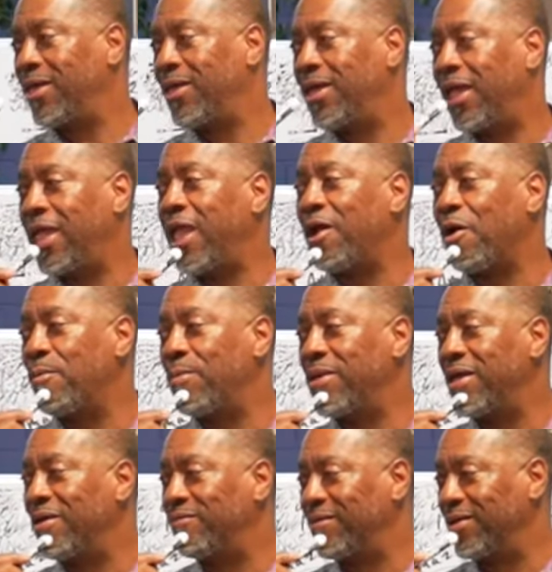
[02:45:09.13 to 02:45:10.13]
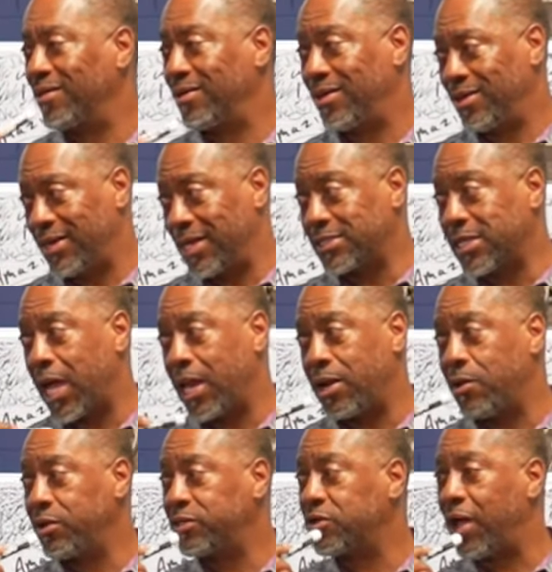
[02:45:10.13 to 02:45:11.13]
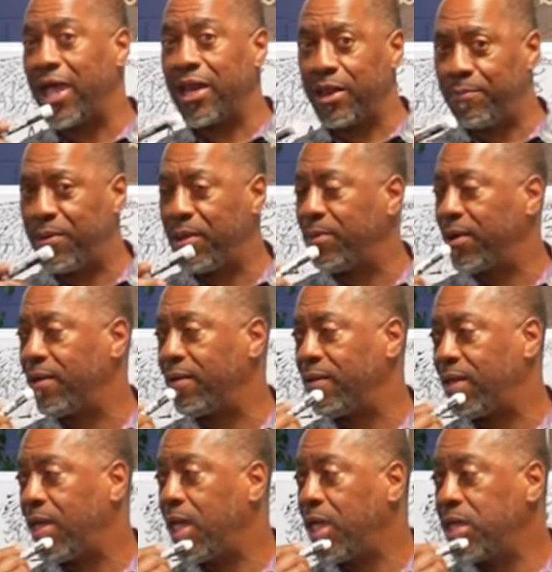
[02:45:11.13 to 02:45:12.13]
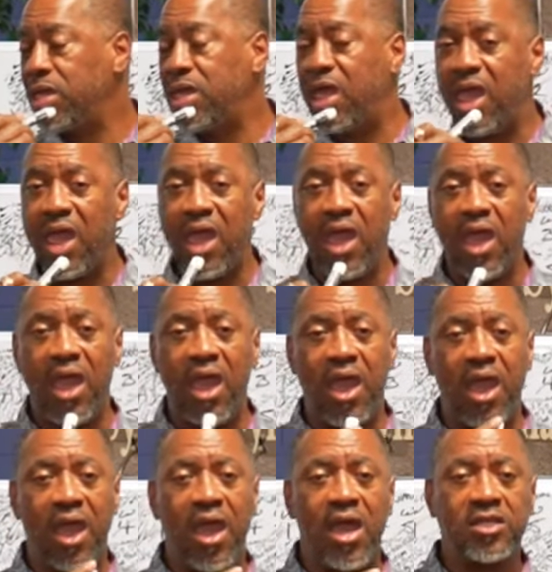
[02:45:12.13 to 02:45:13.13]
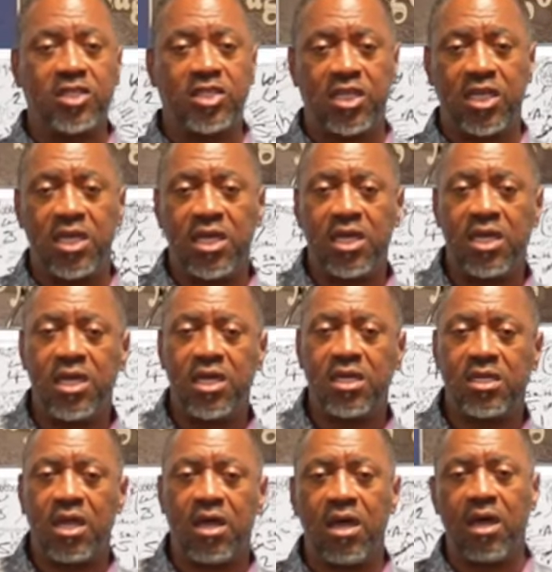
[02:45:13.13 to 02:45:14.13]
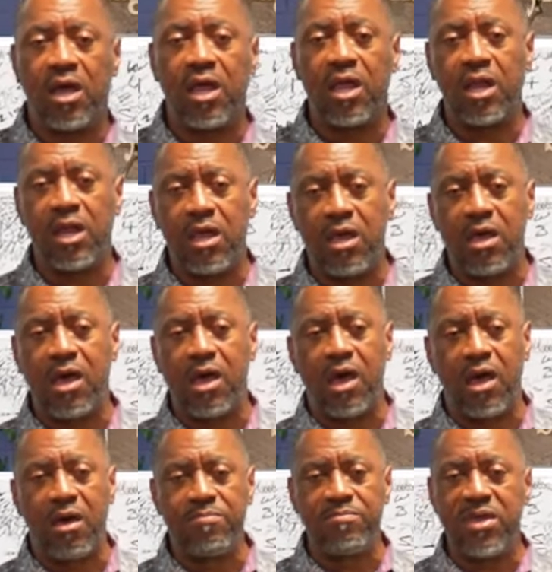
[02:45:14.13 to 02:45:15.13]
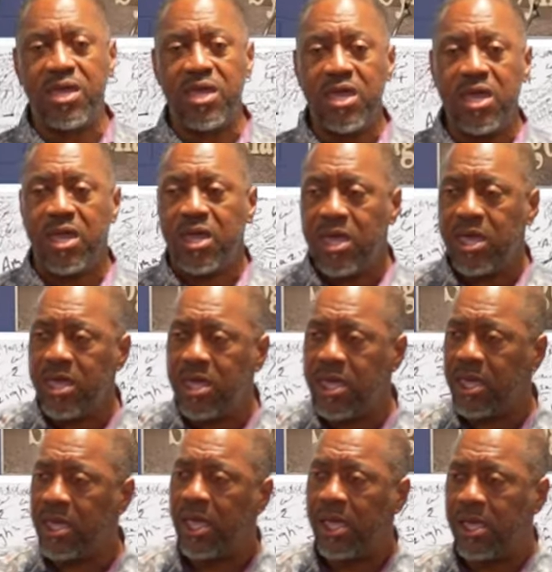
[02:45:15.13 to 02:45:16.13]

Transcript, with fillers: You ain't gonna believe it. That's how I know each other. Eddie people, yeah, Jesus love me.